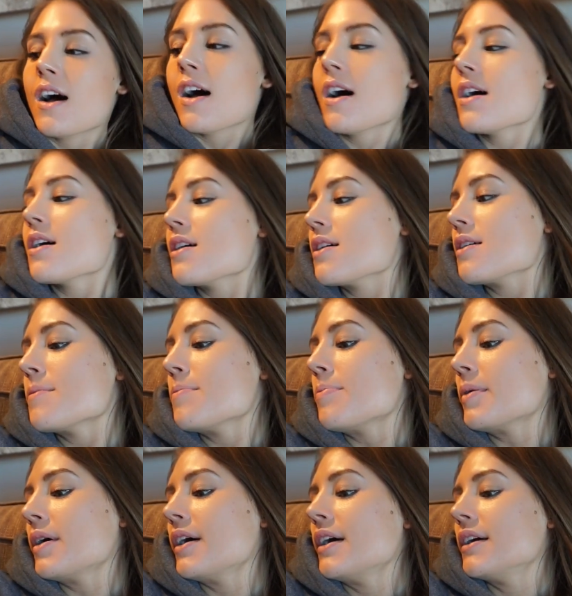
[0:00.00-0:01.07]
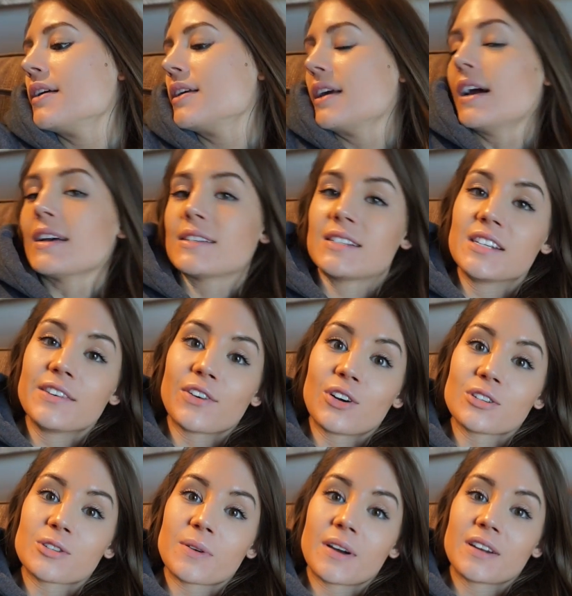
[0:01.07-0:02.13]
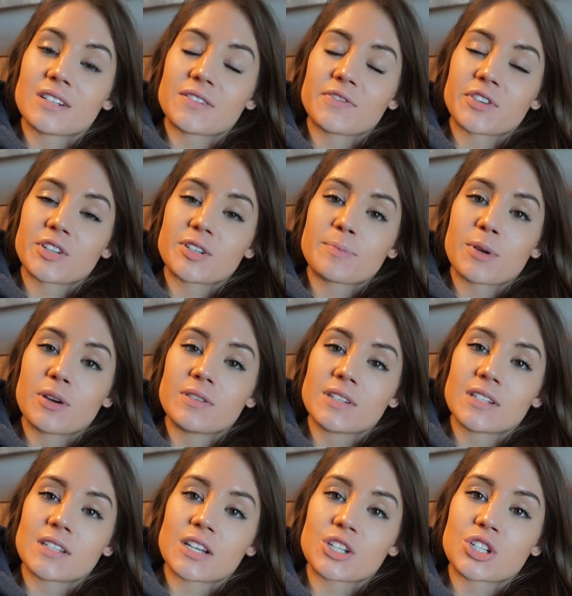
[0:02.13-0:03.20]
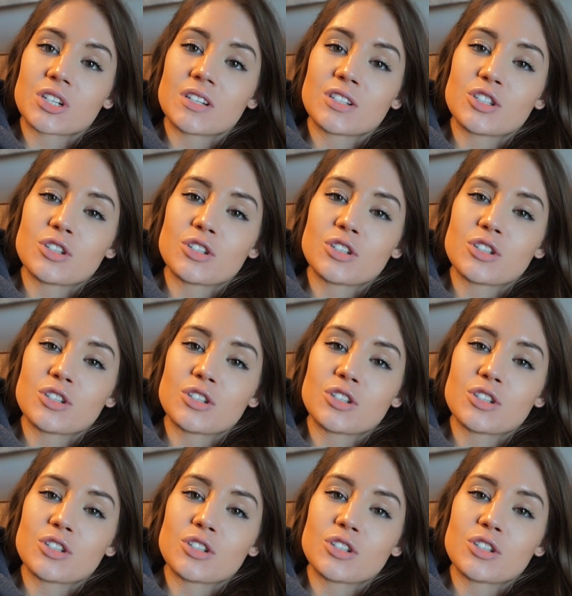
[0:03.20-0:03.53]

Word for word: Uh, but yeah, Steve also had his first posing session,